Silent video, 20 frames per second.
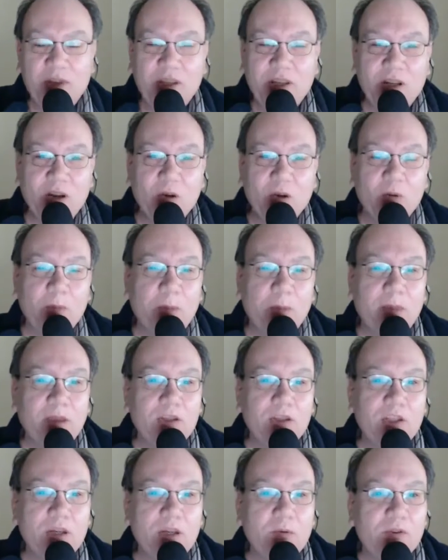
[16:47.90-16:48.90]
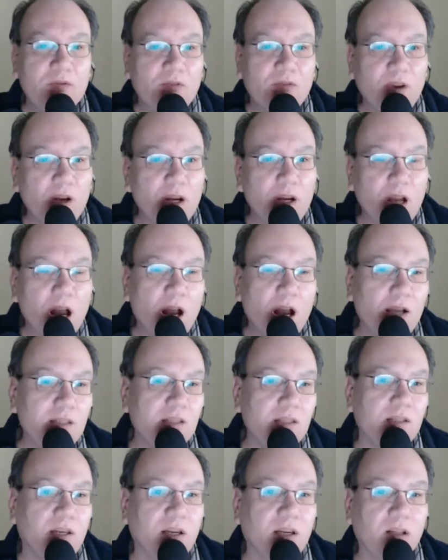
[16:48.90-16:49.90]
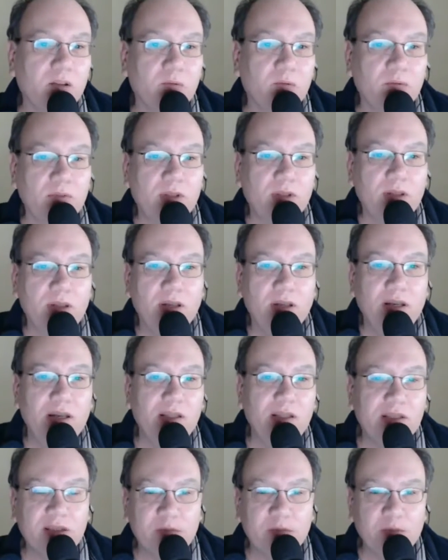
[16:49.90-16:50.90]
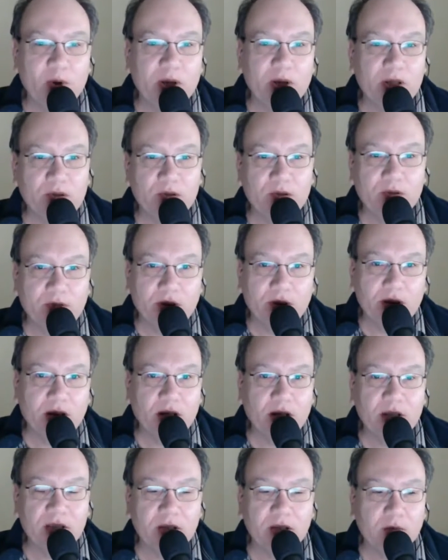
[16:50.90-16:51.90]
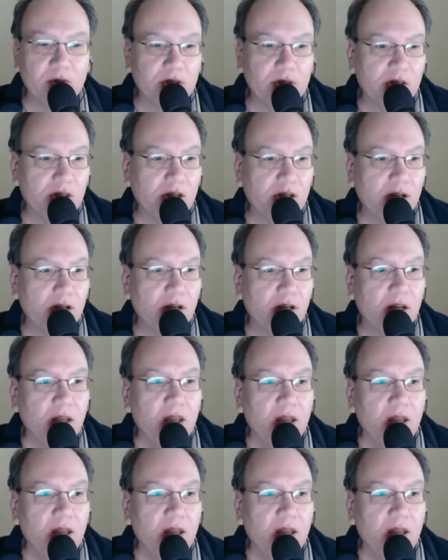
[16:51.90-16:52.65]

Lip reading: But, she was very hostile. And that's the point. She was very hostile when she started.